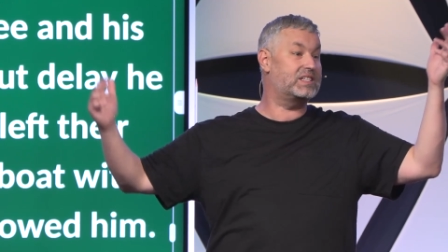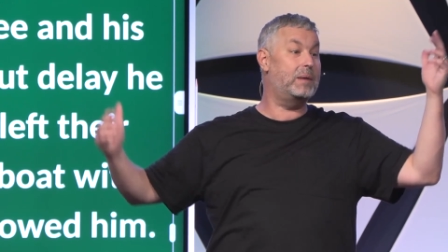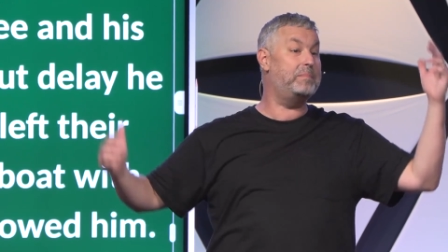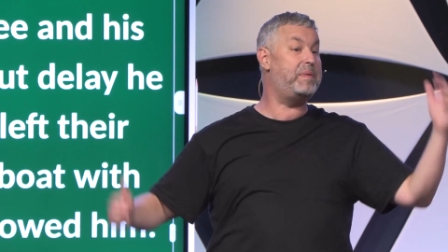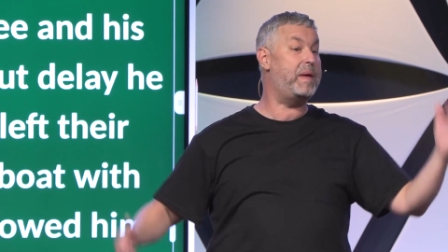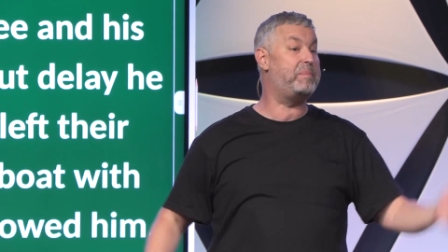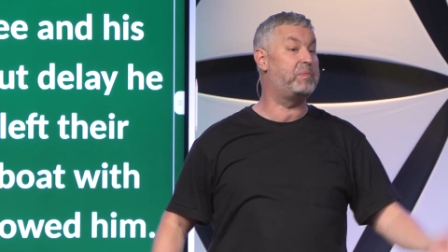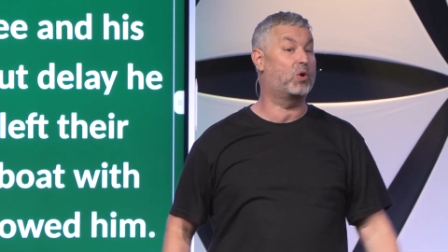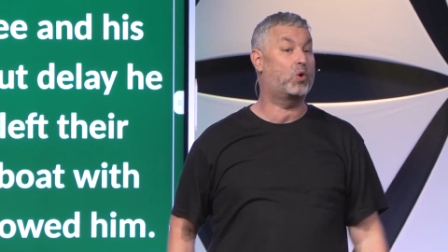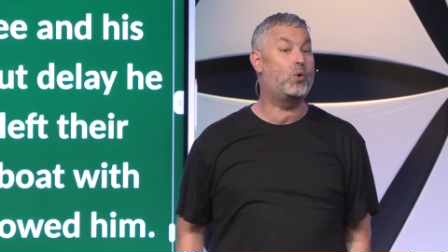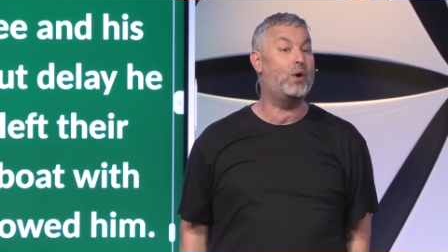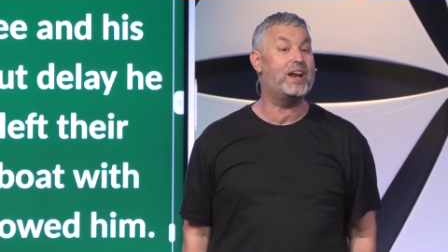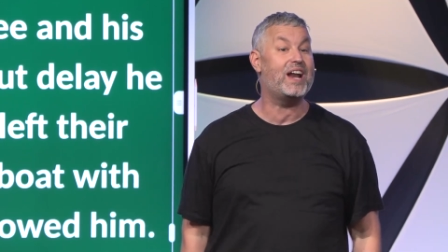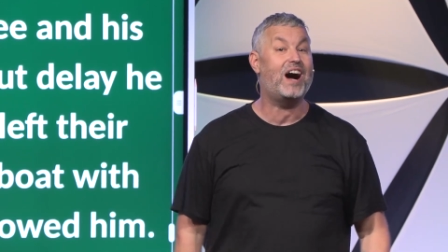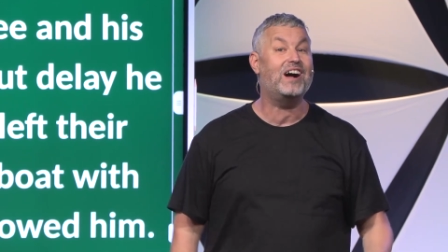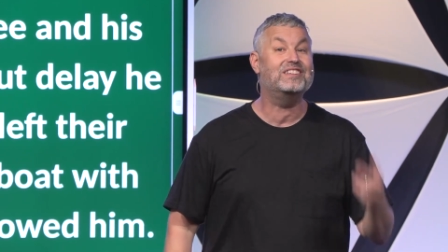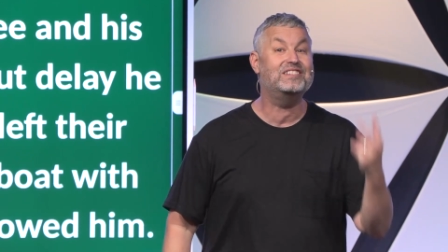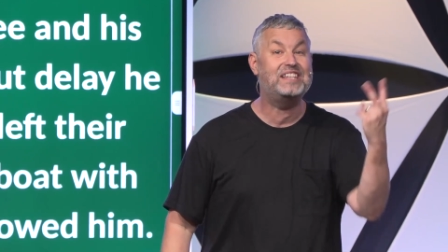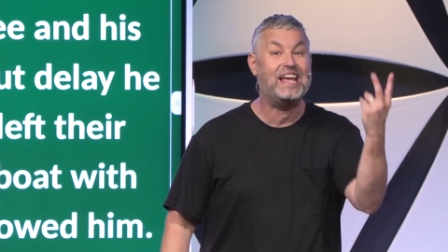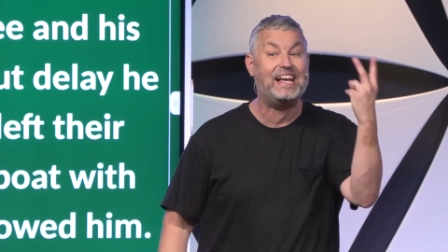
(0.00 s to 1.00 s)
Some people quit
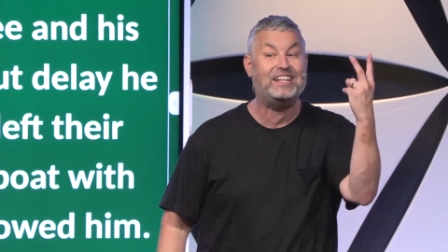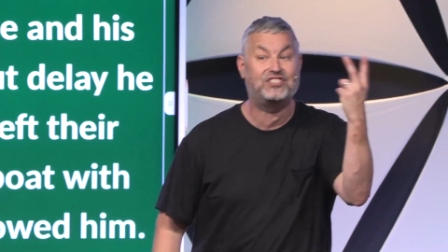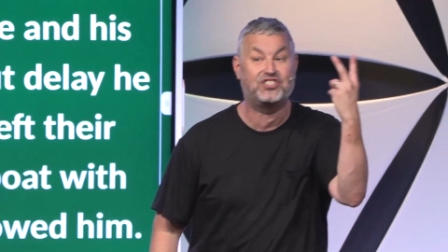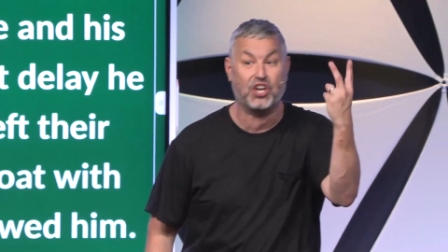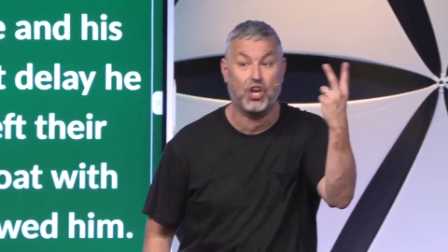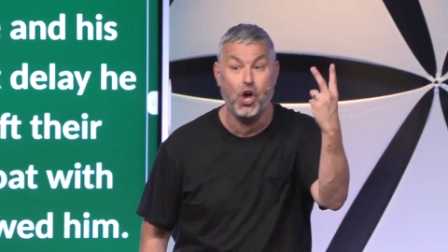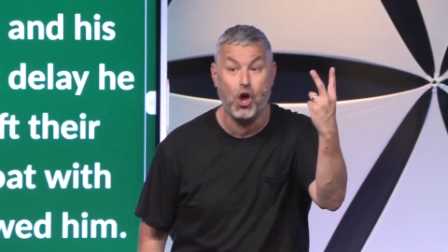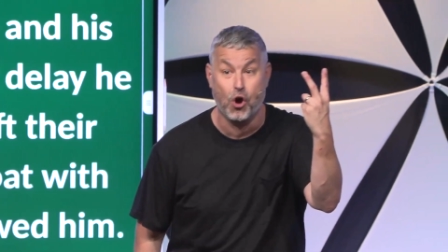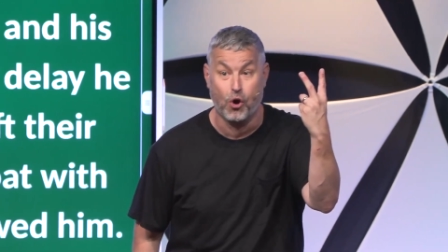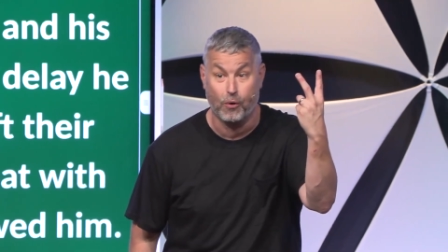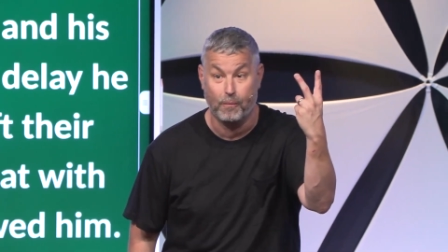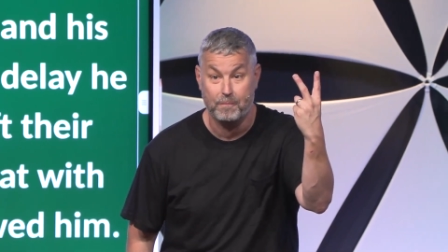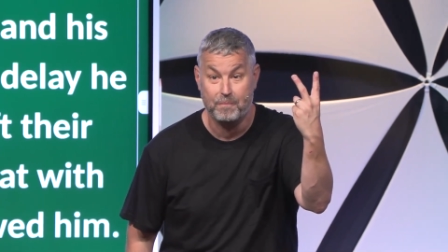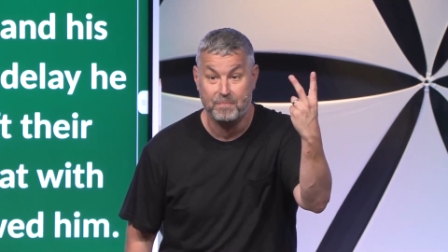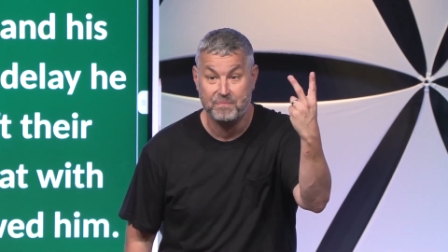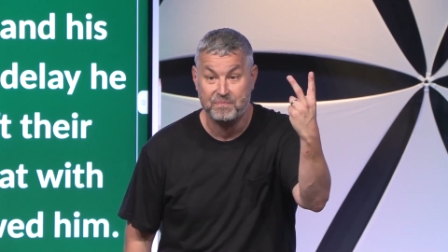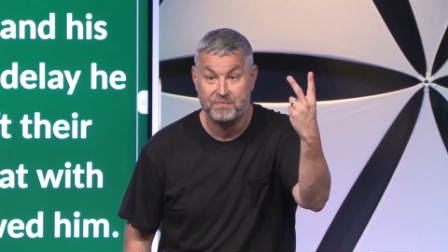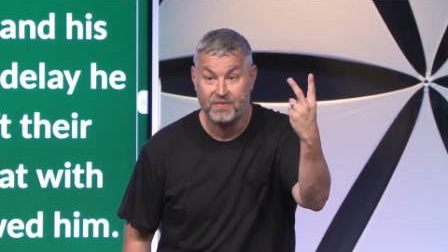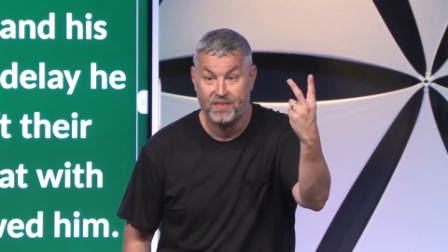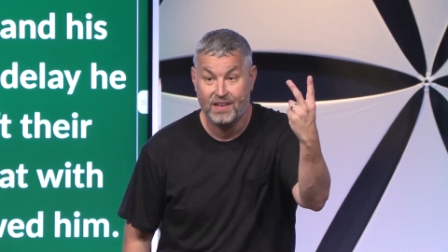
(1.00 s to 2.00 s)
on day two.
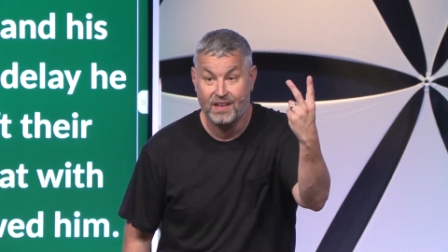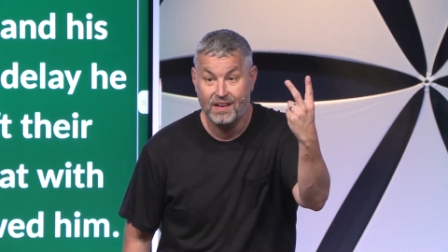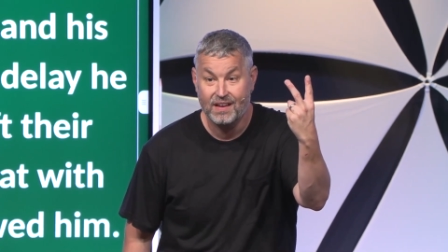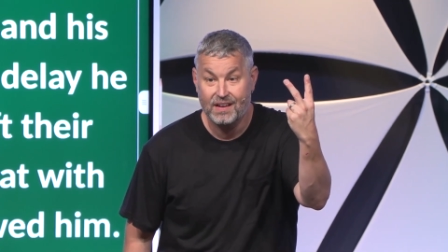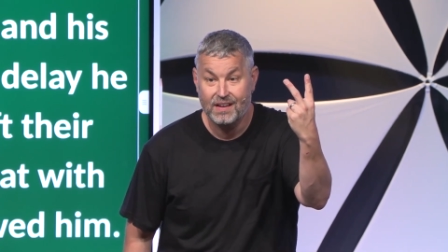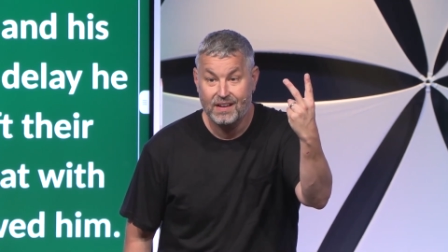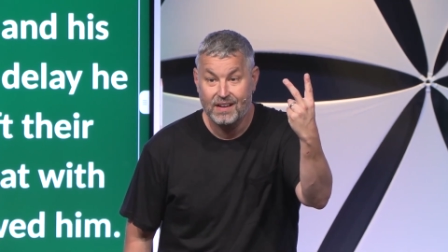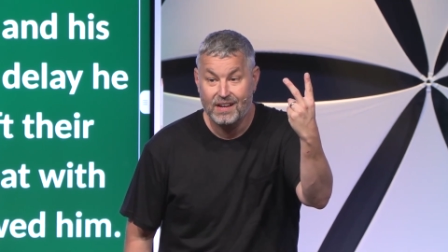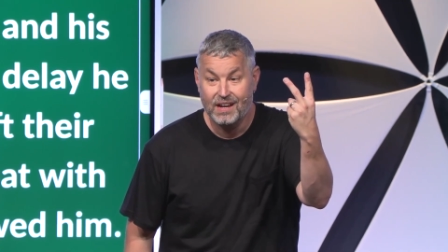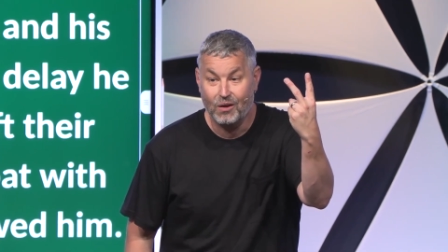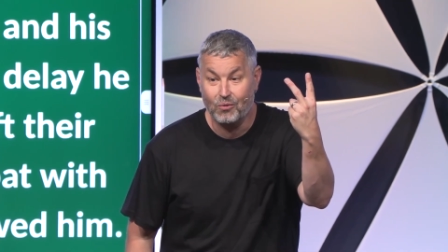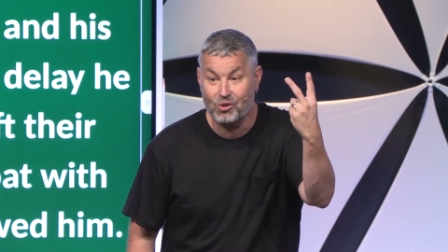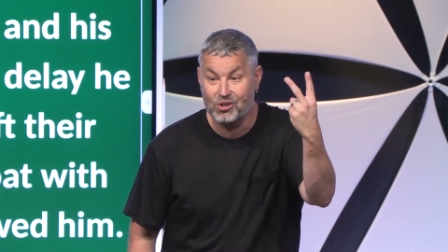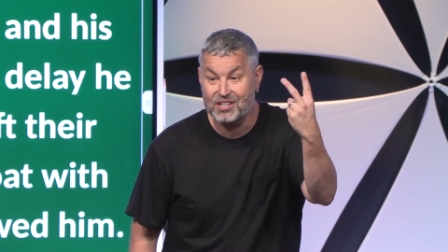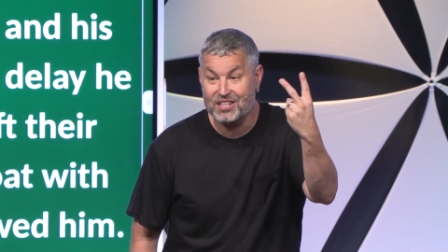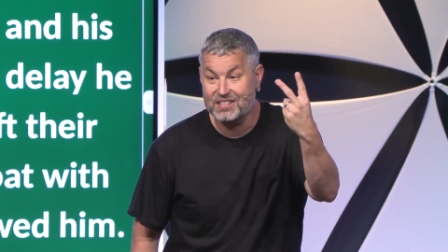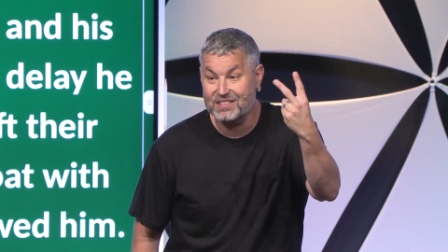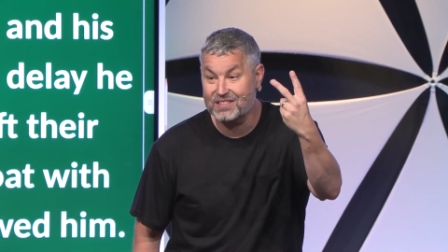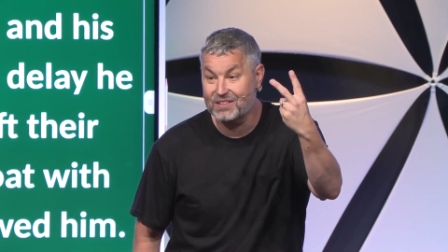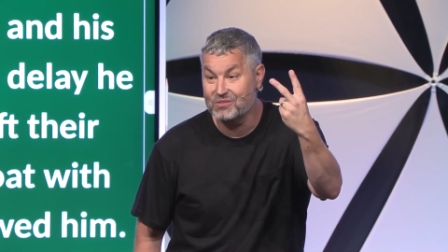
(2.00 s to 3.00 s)
And
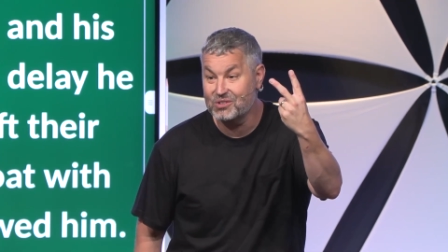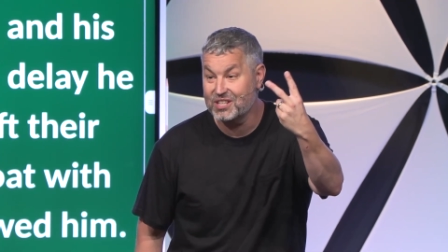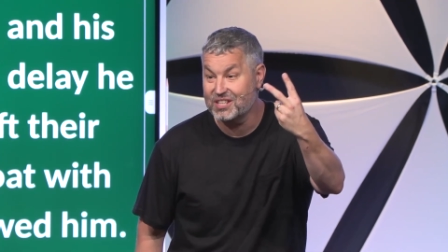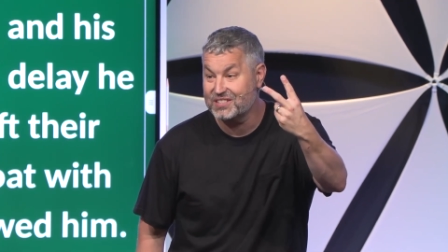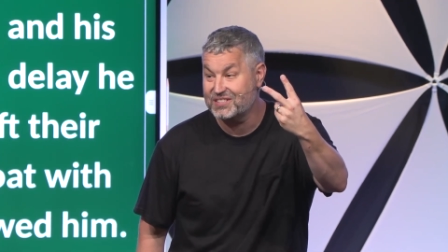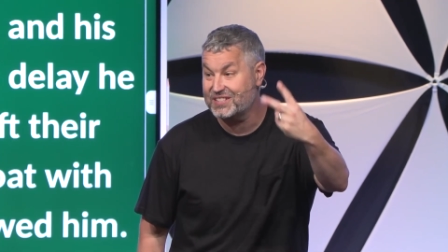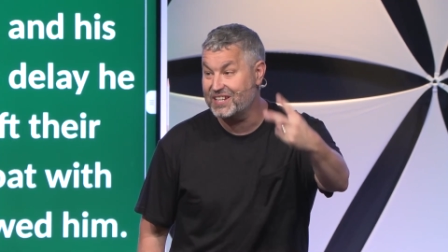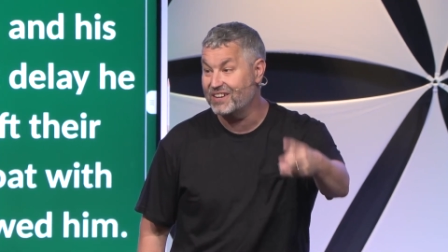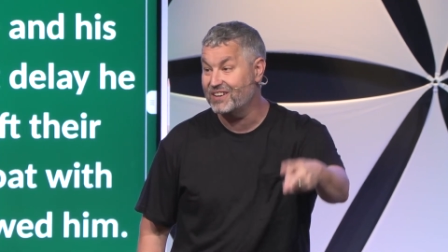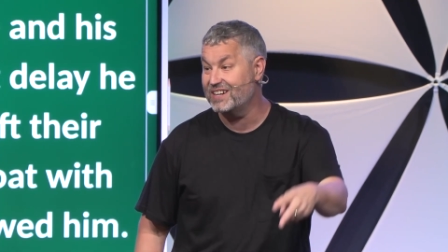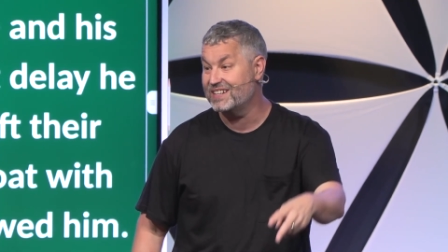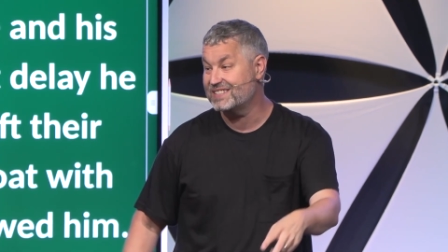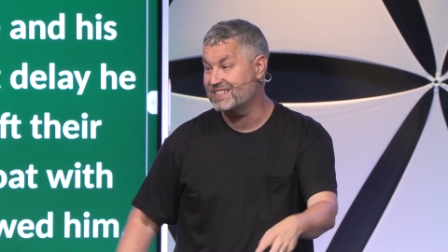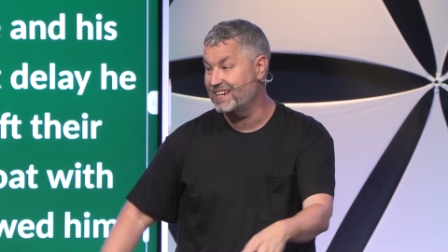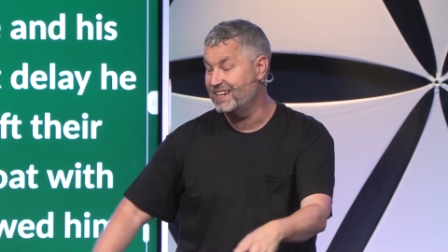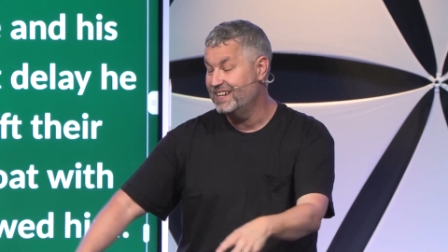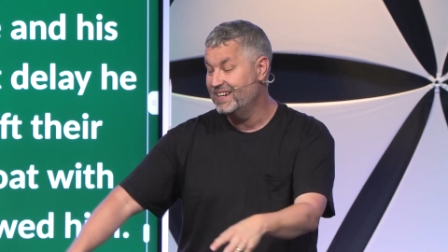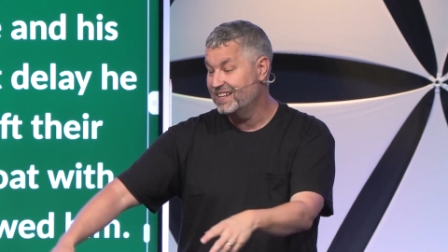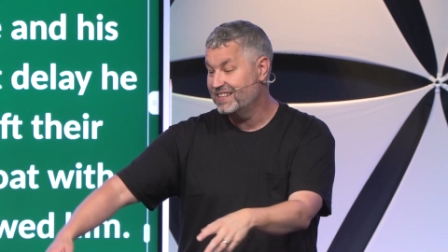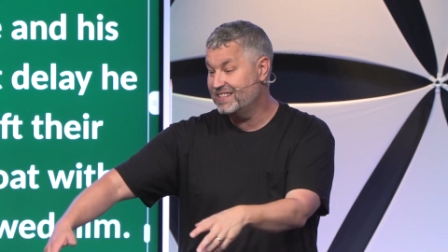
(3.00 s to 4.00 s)
one of the, one of the series,
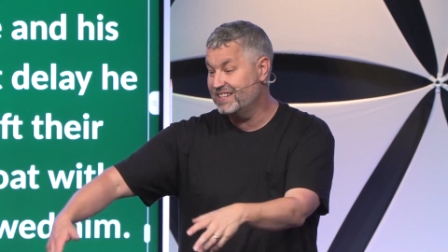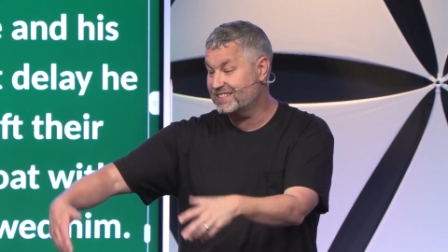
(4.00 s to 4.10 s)
uh,